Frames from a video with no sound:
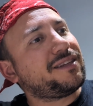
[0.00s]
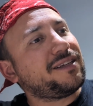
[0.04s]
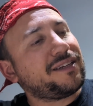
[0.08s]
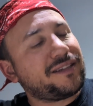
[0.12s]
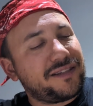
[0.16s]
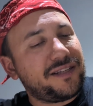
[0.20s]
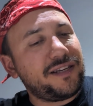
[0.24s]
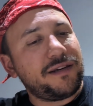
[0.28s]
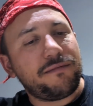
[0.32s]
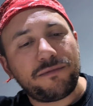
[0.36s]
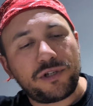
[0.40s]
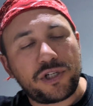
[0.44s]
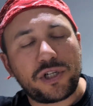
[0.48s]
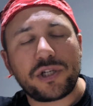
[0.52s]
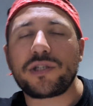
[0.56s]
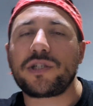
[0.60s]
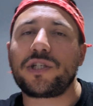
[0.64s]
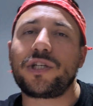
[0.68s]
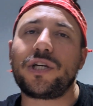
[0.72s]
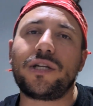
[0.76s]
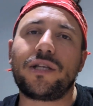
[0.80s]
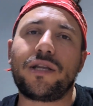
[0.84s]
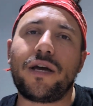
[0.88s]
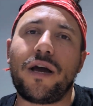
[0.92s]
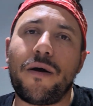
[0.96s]
team just
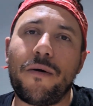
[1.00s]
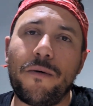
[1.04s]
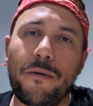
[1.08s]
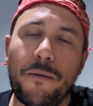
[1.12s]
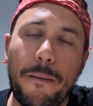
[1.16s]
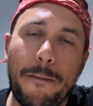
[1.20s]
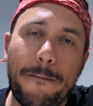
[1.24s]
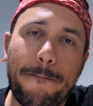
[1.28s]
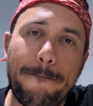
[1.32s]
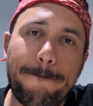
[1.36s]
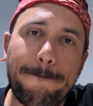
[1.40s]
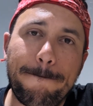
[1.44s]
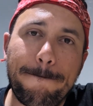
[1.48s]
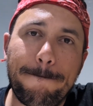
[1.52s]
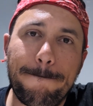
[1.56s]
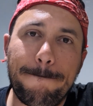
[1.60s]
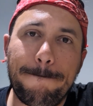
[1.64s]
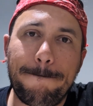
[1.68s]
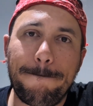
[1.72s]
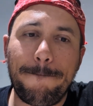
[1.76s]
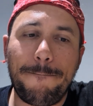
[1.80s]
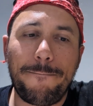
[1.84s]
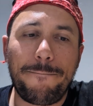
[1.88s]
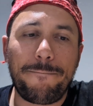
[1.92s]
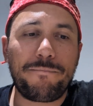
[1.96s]
shut down.
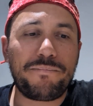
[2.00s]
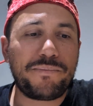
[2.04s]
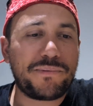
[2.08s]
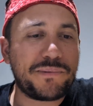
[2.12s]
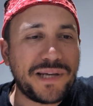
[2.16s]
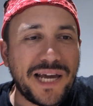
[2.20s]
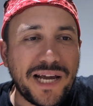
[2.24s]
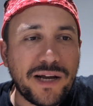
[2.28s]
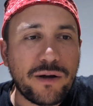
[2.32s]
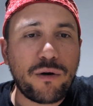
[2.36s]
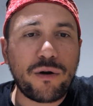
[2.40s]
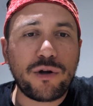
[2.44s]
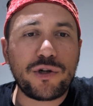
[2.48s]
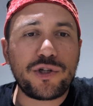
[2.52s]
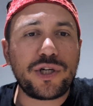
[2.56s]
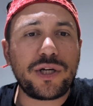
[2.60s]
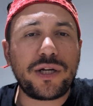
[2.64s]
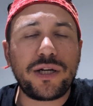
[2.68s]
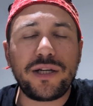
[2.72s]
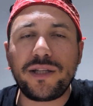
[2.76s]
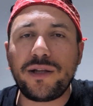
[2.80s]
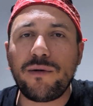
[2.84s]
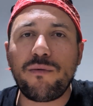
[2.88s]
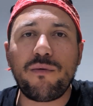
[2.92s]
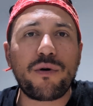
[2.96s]

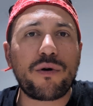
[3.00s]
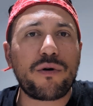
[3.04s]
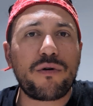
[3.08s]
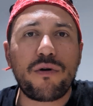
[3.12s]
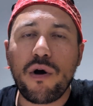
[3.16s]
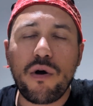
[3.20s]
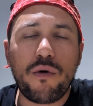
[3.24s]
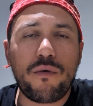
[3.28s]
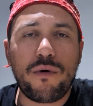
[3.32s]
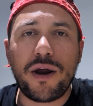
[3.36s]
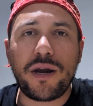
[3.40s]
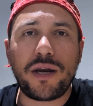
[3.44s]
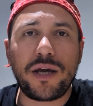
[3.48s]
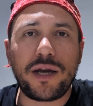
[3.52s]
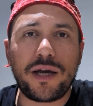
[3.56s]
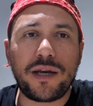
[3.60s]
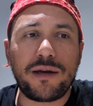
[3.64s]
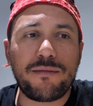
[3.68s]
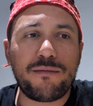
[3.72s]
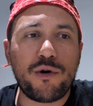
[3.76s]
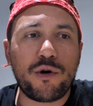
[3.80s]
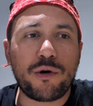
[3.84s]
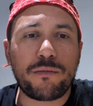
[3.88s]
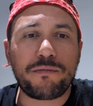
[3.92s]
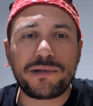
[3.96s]
Psychologically, they were not running
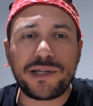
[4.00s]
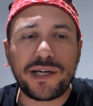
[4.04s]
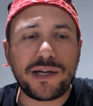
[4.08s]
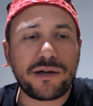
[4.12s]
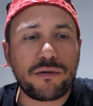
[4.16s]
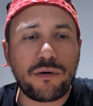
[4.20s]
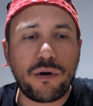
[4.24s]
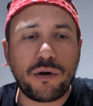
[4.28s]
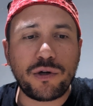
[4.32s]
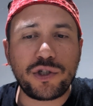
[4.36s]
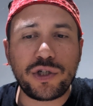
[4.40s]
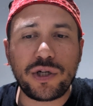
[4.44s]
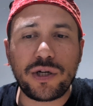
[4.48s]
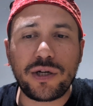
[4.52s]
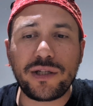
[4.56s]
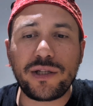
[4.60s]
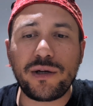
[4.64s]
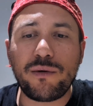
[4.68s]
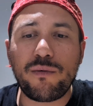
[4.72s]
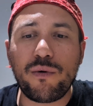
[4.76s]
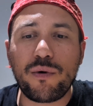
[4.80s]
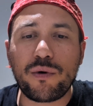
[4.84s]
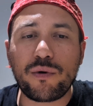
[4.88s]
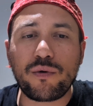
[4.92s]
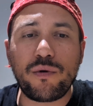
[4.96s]
anymore. Psychologically, they
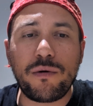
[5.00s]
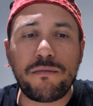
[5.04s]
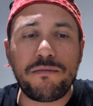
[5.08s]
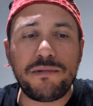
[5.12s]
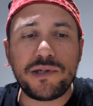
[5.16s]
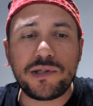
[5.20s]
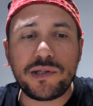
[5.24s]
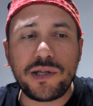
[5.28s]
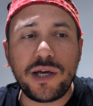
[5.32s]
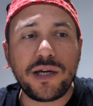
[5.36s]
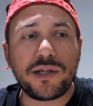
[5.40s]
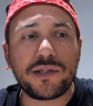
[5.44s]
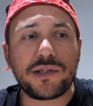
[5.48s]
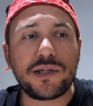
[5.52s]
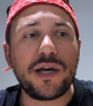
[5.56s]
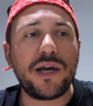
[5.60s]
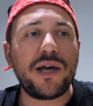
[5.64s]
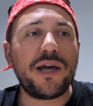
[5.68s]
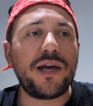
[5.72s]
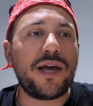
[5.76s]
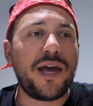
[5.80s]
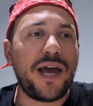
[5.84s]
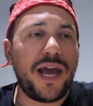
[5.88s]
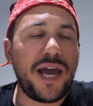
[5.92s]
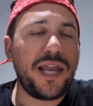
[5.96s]
were doing mistakes.
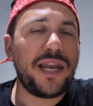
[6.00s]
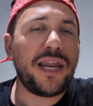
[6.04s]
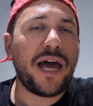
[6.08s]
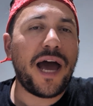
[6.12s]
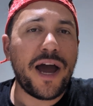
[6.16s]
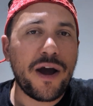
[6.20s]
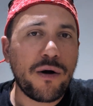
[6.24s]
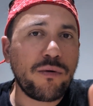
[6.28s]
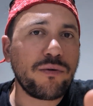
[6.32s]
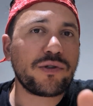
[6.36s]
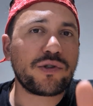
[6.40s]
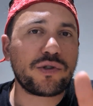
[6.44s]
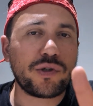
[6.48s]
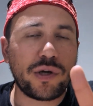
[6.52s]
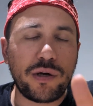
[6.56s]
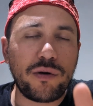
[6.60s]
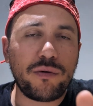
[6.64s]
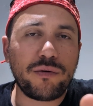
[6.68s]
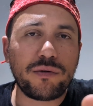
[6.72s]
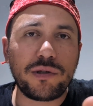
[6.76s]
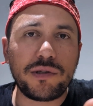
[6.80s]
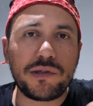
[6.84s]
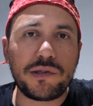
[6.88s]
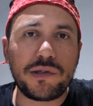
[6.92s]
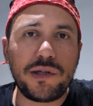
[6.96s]
And I also
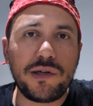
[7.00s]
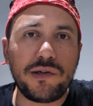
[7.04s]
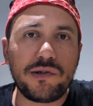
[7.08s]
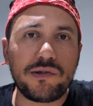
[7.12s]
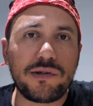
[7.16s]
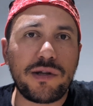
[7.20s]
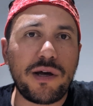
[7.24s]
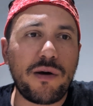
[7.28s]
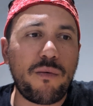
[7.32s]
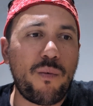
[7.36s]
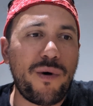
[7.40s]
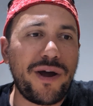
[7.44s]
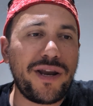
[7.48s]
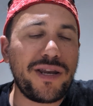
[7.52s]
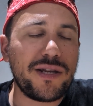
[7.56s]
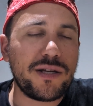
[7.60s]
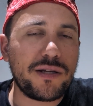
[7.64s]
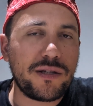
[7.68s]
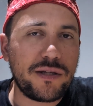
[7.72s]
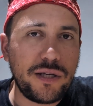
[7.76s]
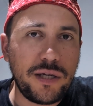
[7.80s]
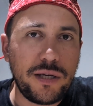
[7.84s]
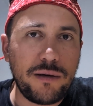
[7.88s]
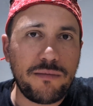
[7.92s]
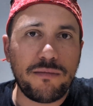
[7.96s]
noticed this, that when the
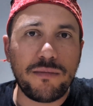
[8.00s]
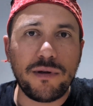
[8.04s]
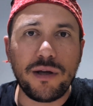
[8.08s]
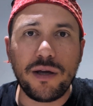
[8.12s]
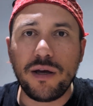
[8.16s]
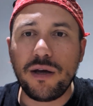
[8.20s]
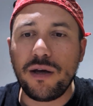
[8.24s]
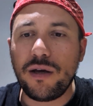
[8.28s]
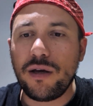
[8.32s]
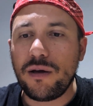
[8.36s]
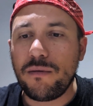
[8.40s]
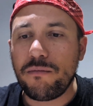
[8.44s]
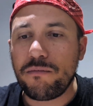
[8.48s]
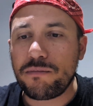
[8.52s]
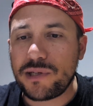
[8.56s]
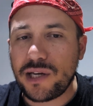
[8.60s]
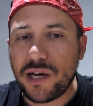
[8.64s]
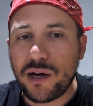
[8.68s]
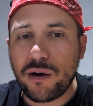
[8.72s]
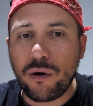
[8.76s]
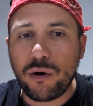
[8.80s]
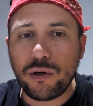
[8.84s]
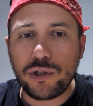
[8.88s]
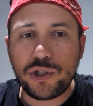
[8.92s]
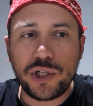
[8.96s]
team
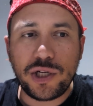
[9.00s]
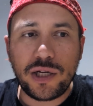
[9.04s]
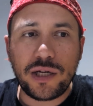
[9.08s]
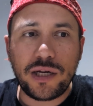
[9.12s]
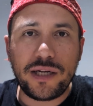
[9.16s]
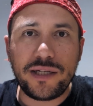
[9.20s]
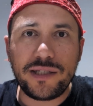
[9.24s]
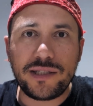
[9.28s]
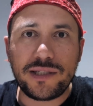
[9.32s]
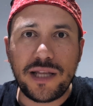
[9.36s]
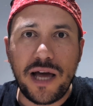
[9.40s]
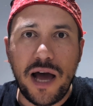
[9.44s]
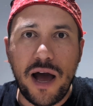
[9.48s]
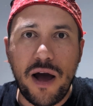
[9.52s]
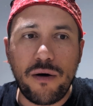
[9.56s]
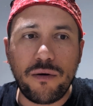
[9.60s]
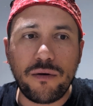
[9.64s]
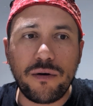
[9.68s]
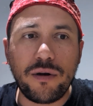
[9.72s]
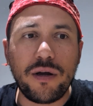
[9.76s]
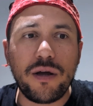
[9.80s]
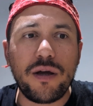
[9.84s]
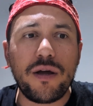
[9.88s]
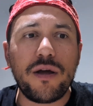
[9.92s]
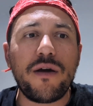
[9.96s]
psychologically is
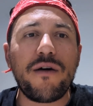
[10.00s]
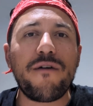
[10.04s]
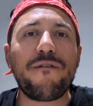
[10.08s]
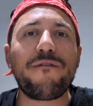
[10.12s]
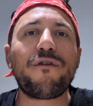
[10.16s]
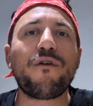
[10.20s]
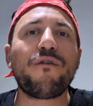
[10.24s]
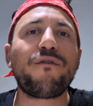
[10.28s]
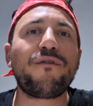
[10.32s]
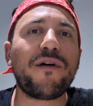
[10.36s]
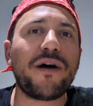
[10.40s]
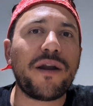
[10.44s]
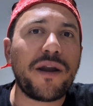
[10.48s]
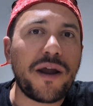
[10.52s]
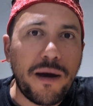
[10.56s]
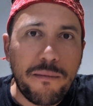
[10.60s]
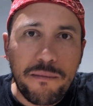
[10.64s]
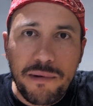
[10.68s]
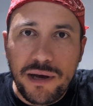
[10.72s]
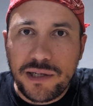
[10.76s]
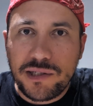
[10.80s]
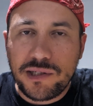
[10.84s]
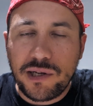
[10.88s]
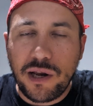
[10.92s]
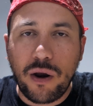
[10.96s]
down, Fofana
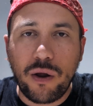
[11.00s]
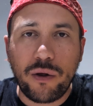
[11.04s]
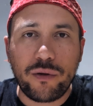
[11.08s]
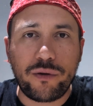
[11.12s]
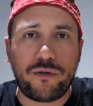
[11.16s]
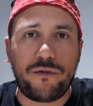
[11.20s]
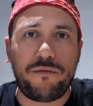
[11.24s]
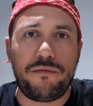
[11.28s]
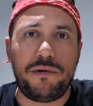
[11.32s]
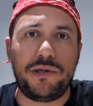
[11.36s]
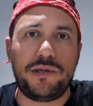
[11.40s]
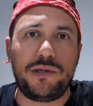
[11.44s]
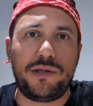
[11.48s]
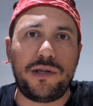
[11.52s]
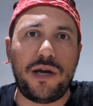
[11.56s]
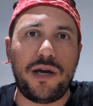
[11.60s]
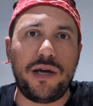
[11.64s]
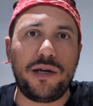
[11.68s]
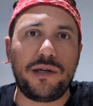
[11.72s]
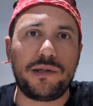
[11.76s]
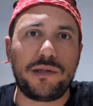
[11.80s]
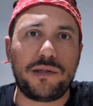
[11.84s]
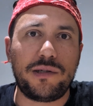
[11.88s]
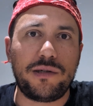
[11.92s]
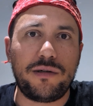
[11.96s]
makes a lot of
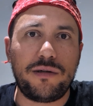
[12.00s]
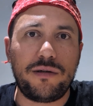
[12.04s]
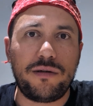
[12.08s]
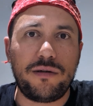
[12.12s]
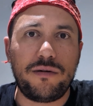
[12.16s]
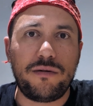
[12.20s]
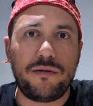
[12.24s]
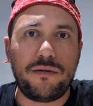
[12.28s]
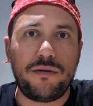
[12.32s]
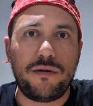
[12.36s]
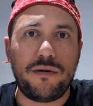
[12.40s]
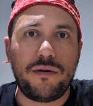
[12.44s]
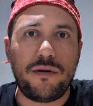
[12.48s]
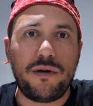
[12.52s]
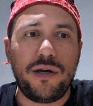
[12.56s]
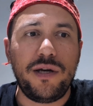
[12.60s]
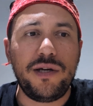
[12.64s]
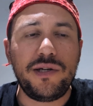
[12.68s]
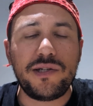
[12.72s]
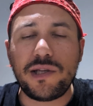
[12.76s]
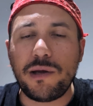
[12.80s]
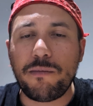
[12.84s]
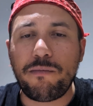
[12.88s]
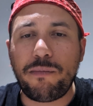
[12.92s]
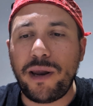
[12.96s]
mistakes.
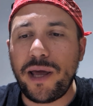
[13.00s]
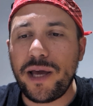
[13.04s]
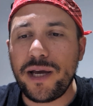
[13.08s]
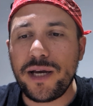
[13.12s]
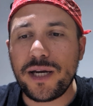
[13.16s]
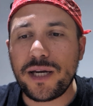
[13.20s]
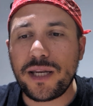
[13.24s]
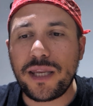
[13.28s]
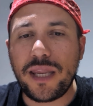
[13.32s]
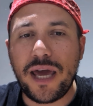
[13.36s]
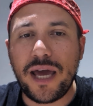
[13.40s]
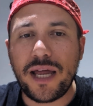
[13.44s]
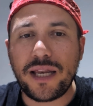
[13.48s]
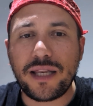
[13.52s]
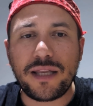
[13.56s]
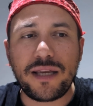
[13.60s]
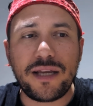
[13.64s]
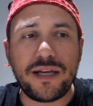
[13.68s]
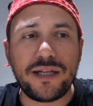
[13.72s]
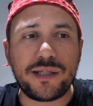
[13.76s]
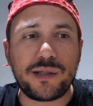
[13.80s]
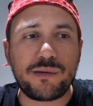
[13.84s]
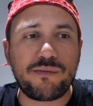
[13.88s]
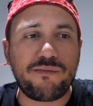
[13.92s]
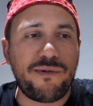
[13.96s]
He's the player that
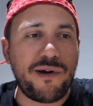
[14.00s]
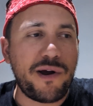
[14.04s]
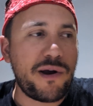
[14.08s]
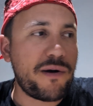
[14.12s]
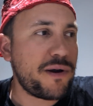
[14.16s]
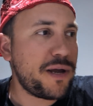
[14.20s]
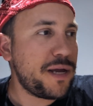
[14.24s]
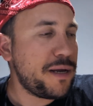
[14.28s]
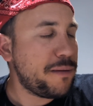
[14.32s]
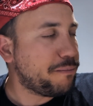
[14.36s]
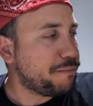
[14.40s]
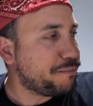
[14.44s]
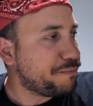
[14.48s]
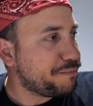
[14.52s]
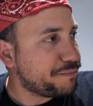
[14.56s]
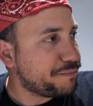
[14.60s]
it's very,